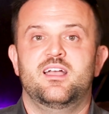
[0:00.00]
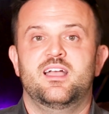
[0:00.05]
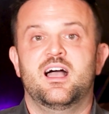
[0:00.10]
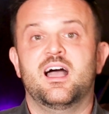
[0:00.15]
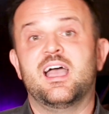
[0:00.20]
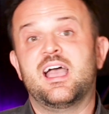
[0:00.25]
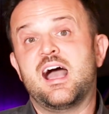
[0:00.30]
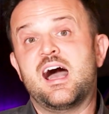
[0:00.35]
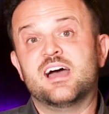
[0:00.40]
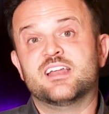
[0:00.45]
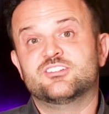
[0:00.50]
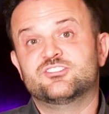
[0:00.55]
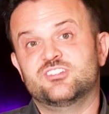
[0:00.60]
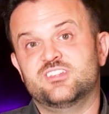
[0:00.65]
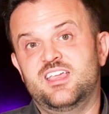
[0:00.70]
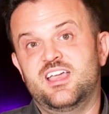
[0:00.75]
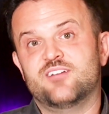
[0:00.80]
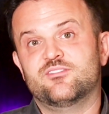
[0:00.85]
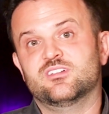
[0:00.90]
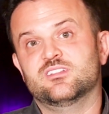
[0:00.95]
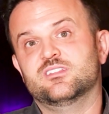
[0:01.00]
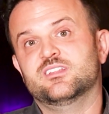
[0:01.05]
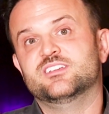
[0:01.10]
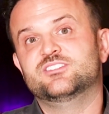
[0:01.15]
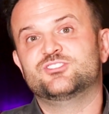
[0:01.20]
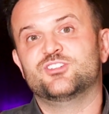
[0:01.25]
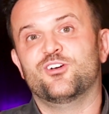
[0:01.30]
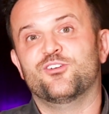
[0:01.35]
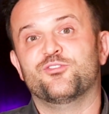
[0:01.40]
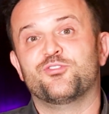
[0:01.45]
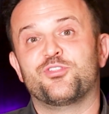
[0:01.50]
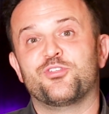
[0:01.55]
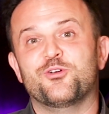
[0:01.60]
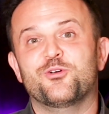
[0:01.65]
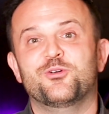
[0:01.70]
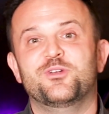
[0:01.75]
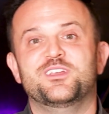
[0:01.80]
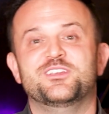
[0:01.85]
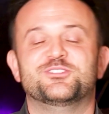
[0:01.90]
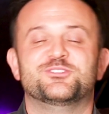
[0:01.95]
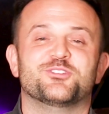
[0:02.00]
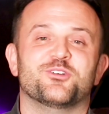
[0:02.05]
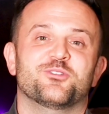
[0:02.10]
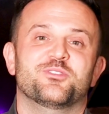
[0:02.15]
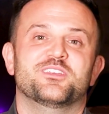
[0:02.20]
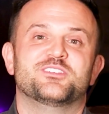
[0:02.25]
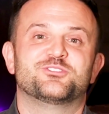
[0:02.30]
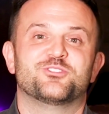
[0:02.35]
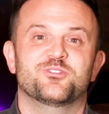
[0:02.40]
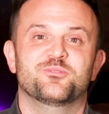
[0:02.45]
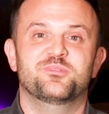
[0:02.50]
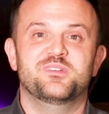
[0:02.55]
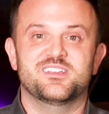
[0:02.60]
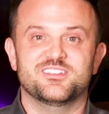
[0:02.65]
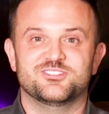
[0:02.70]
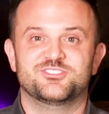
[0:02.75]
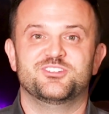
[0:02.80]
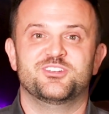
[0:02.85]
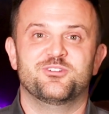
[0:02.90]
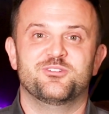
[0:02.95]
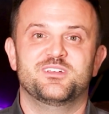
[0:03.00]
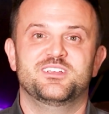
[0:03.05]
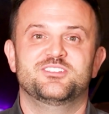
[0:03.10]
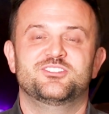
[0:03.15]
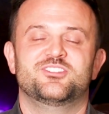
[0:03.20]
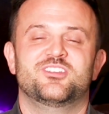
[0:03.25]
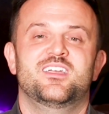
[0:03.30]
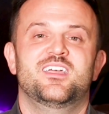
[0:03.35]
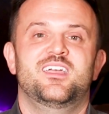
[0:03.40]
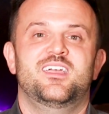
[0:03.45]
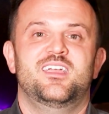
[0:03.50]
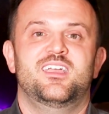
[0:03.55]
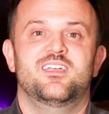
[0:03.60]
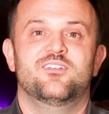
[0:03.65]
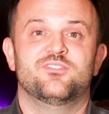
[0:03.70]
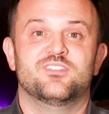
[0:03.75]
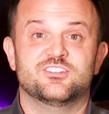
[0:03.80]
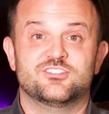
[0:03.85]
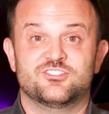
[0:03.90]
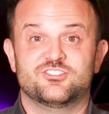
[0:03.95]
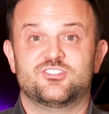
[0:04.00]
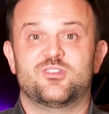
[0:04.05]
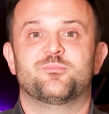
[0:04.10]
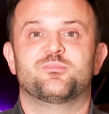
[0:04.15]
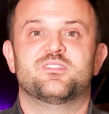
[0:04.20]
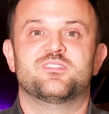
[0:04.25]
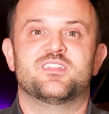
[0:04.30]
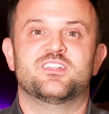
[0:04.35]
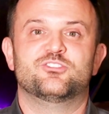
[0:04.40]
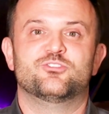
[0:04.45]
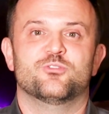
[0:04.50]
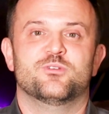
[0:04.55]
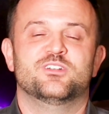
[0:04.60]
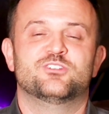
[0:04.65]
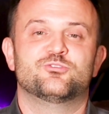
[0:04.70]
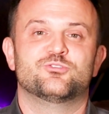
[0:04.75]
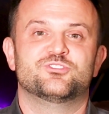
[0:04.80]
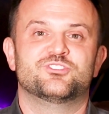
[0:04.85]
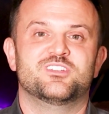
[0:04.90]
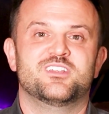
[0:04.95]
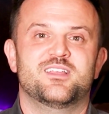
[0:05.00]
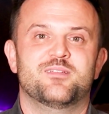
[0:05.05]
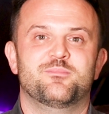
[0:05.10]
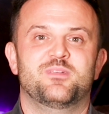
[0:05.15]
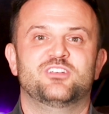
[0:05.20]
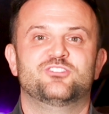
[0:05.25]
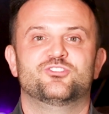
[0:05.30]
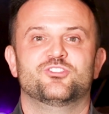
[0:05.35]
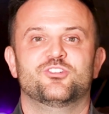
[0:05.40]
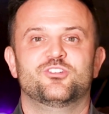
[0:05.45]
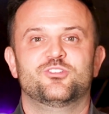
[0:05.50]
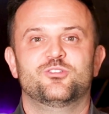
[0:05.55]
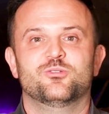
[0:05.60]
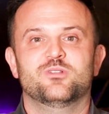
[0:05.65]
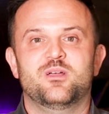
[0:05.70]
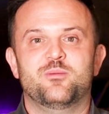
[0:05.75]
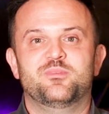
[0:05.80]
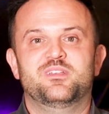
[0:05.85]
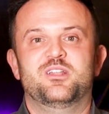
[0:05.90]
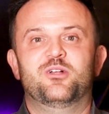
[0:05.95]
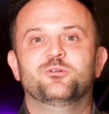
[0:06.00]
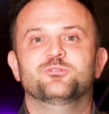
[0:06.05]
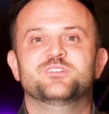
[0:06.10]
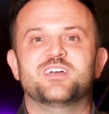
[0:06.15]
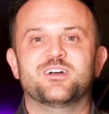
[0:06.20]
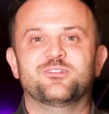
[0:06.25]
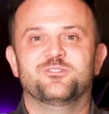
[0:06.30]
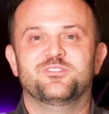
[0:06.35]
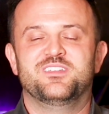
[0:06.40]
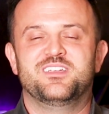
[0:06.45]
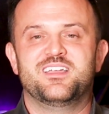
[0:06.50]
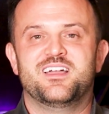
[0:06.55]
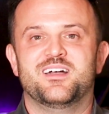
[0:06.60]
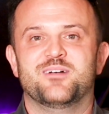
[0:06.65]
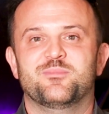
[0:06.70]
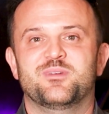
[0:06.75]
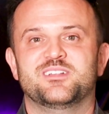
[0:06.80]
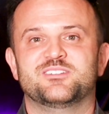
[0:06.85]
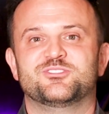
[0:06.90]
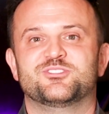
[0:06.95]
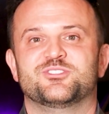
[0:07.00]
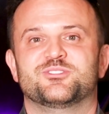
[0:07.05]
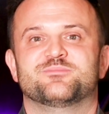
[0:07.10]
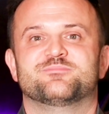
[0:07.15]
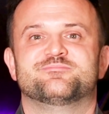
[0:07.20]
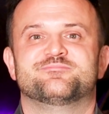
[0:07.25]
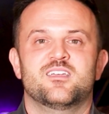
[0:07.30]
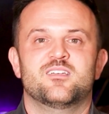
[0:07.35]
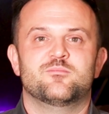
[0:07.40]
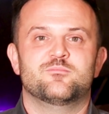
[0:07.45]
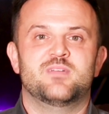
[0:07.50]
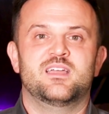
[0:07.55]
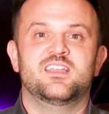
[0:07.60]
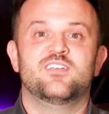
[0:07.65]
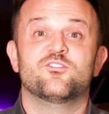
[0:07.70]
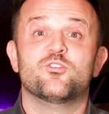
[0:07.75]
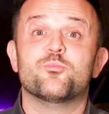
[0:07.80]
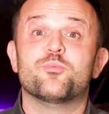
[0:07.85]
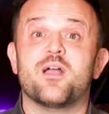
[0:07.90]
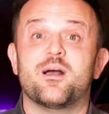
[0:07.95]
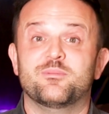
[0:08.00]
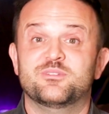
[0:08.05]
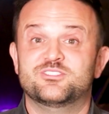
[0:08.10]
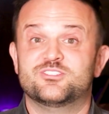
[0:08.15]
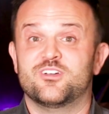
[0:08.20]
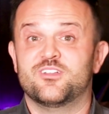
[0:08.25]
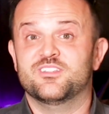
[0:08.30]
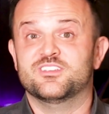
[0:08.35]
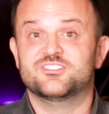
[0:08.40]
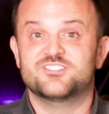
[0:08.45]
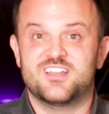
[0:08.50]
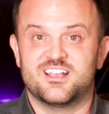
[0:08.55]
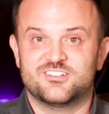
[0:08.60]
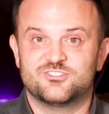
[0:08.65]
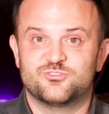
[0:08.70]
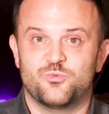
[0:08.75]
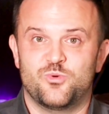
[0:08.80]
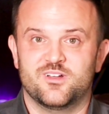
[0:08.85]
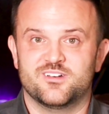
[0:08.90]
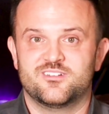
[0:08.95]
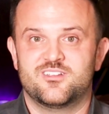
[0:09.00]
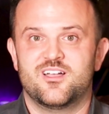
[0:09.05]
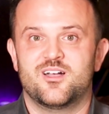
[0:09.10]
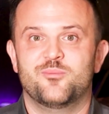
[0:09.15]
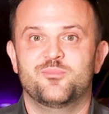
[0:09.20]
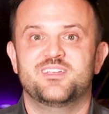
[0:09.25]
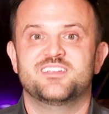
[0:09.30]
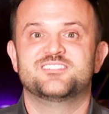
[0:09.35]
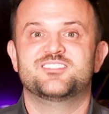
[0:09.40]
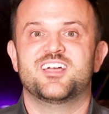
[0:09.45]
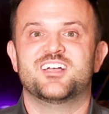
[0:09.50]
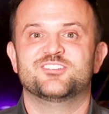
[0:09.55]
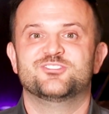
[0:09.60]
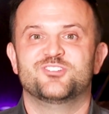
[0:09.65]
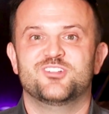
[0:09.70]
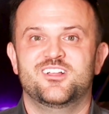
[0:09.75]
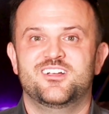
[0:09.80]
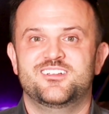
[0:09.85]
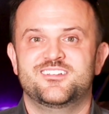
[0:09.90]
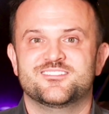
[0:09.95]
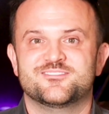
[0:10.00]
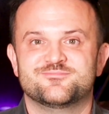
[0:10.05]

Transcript: I honestly have a list of 30, so this could be a series. If this is something that you're interested in, make sure you let me know down in the comments. Many of you probably saw this next one coming, Tesla.